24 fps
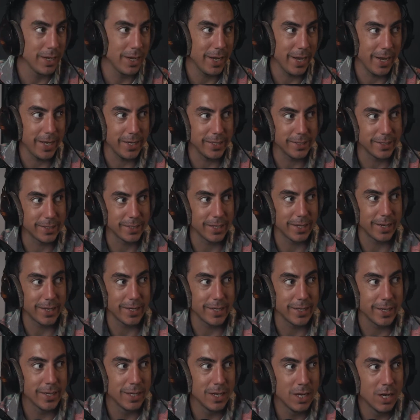And it's
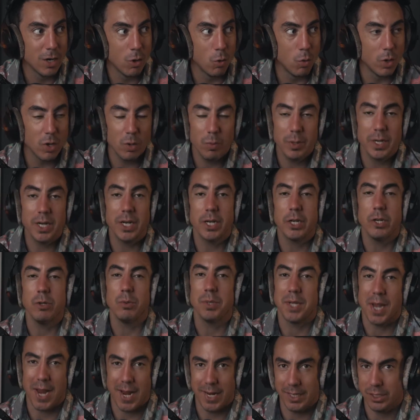like, what are we going to do?
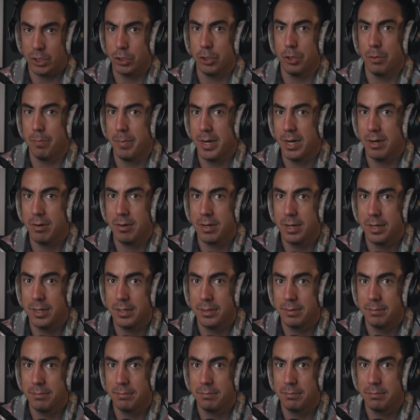Cancel America?
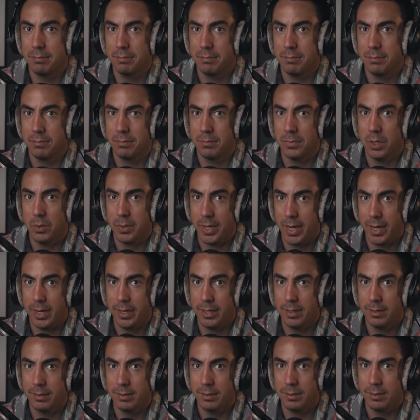Okay?
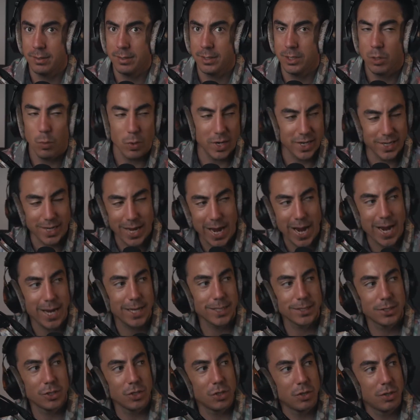You want to
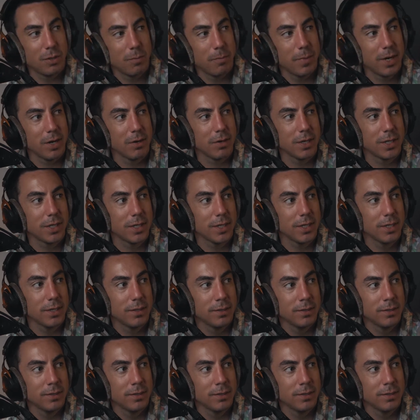cancel America?